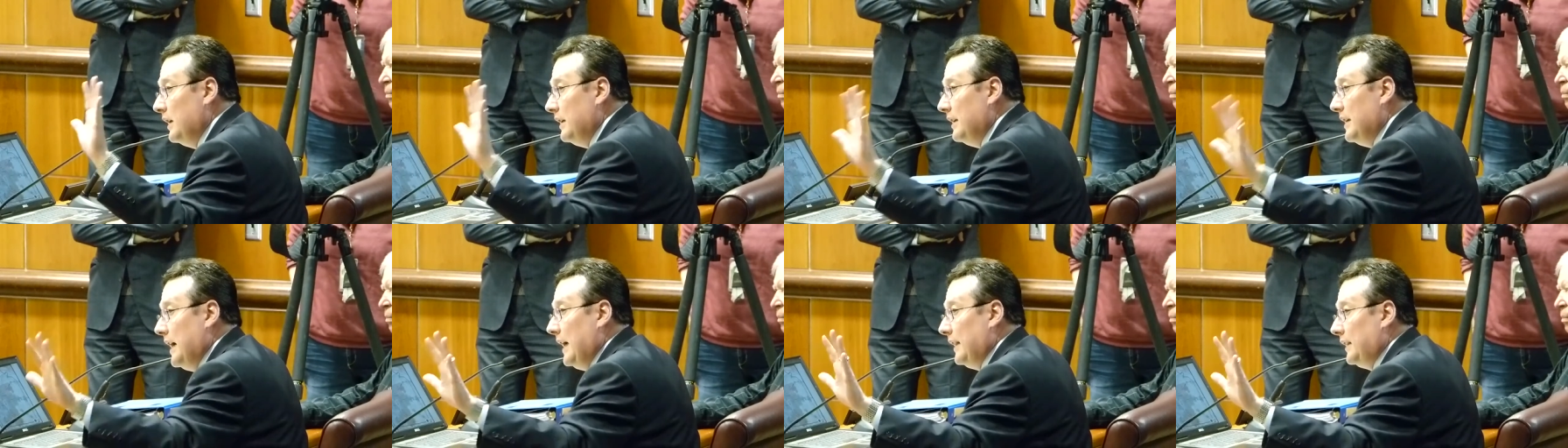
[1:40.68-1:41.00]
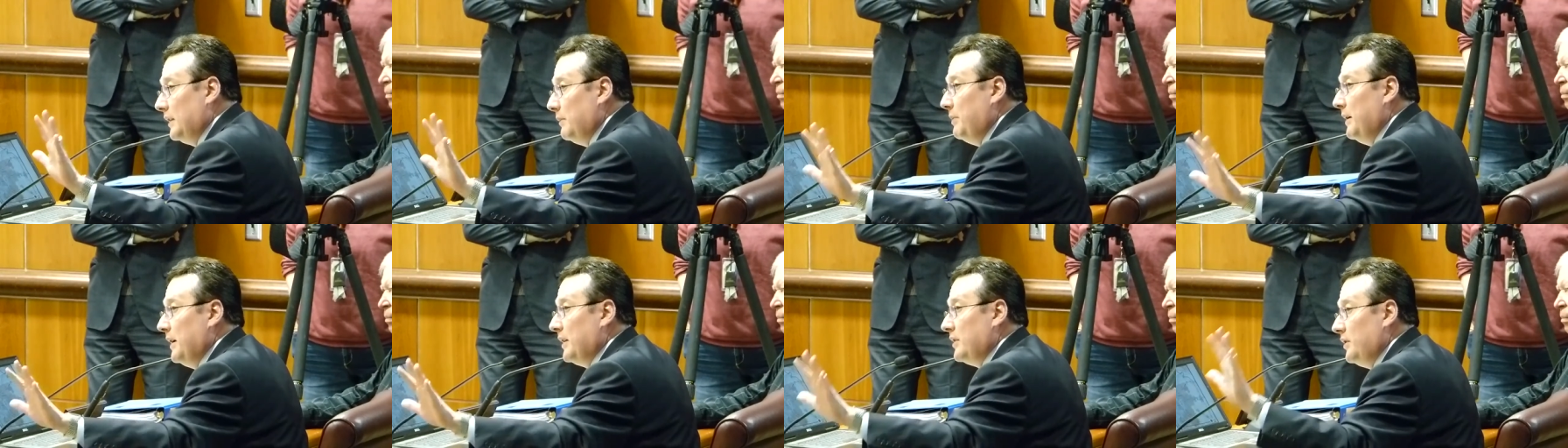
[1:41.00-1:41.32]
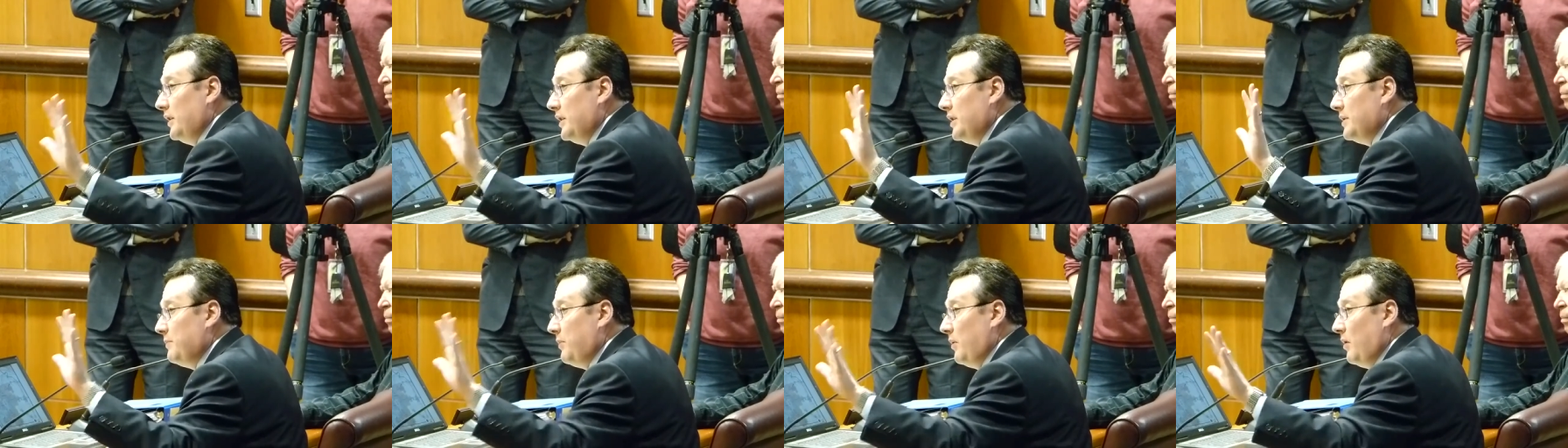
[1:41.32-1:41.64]
not the
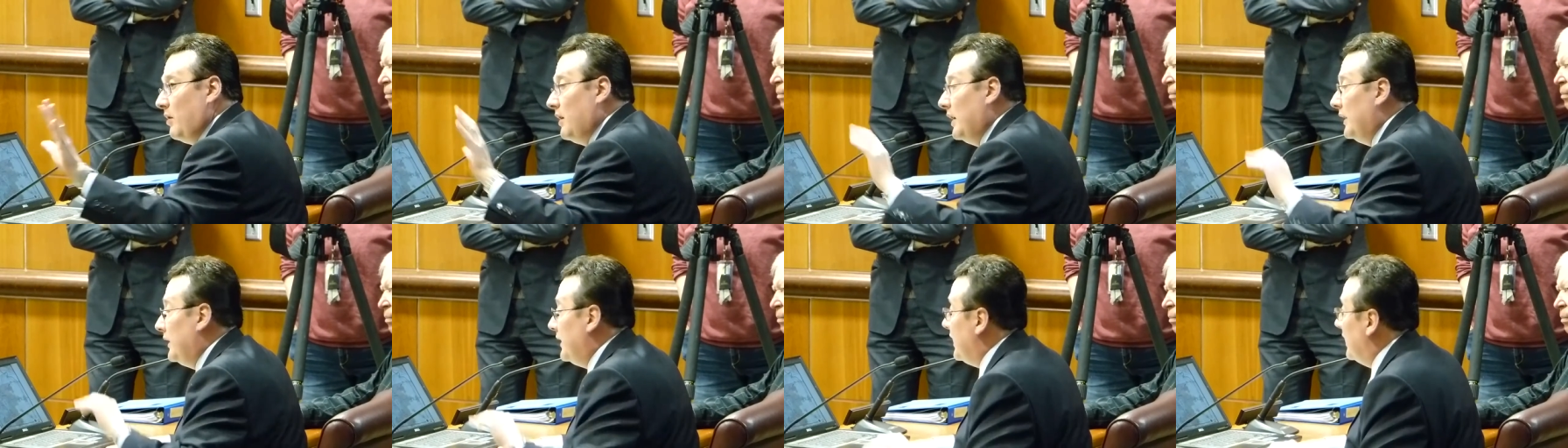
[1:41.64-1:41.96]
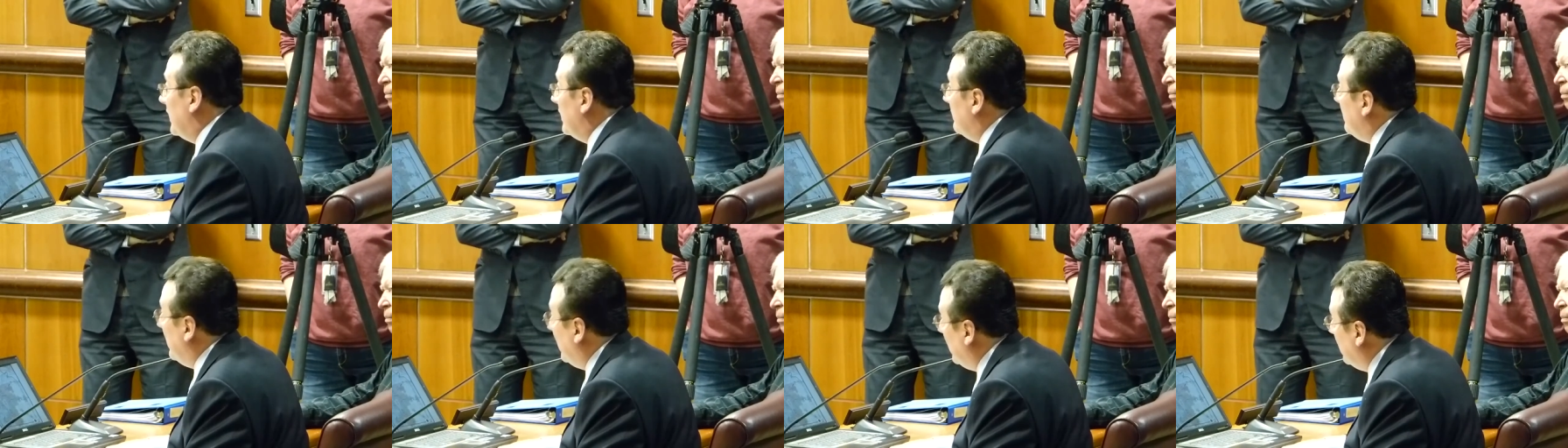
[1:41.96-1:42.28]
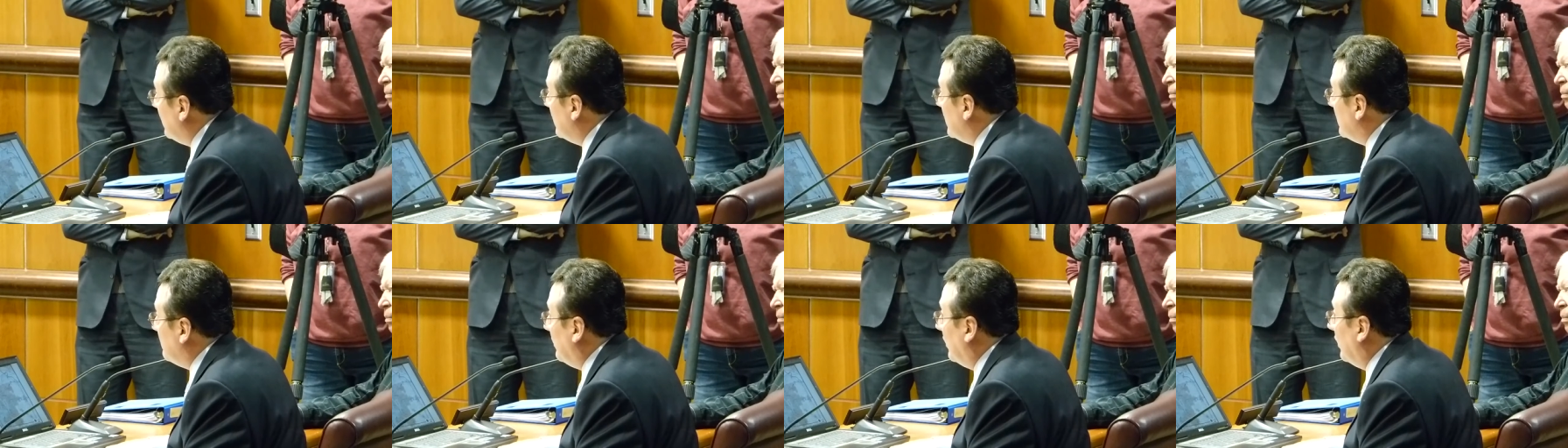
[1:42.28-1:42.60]
Finchley Spur and the
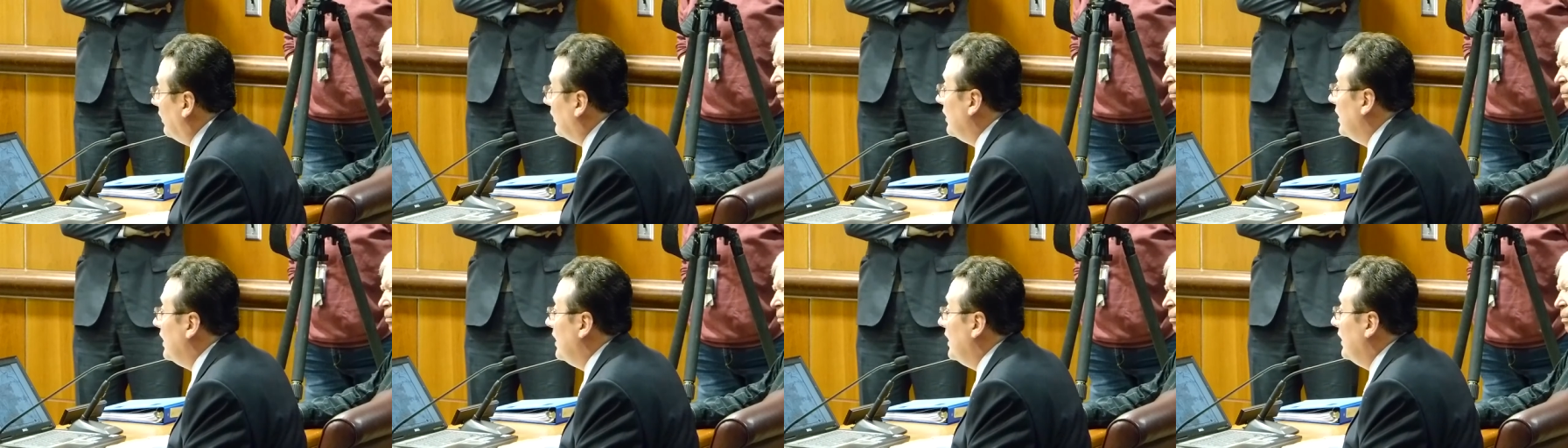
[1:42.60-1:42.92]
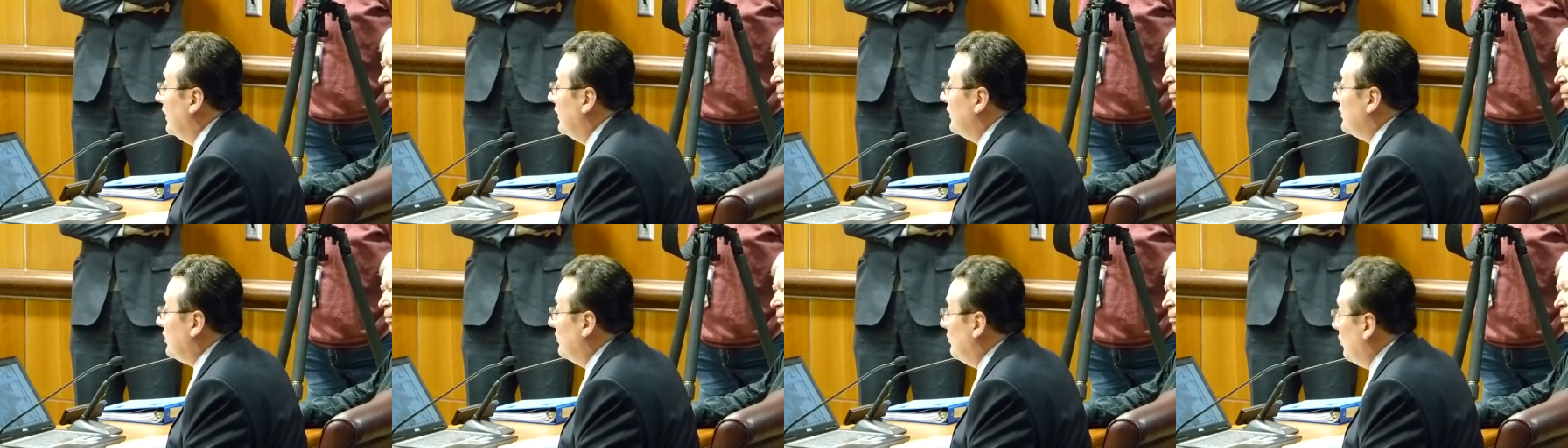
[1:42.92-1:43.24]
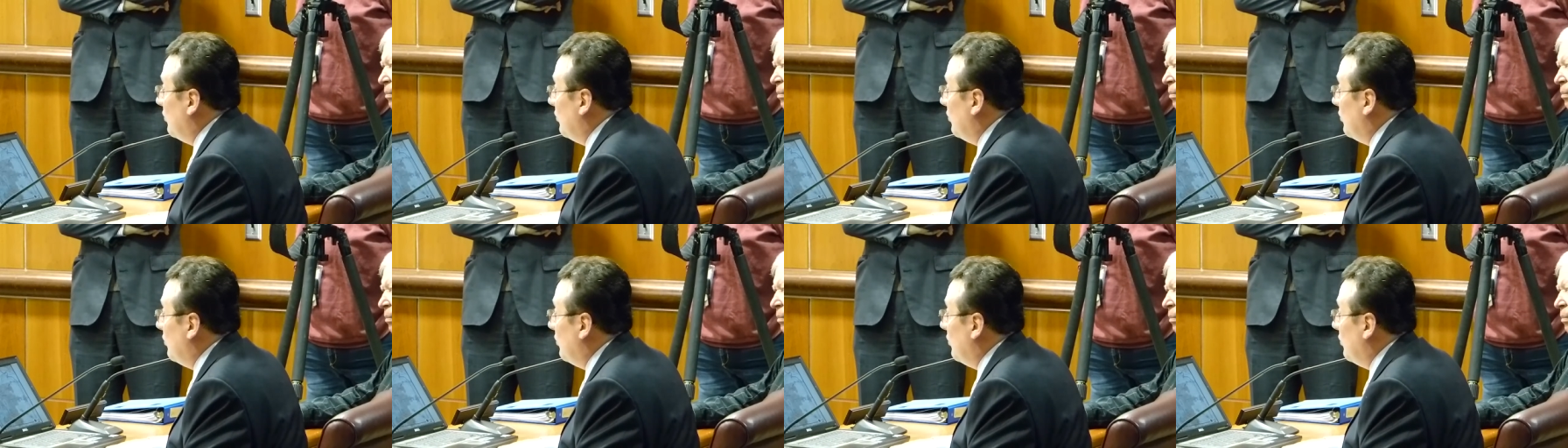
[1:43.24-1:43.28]
Independence Spur. So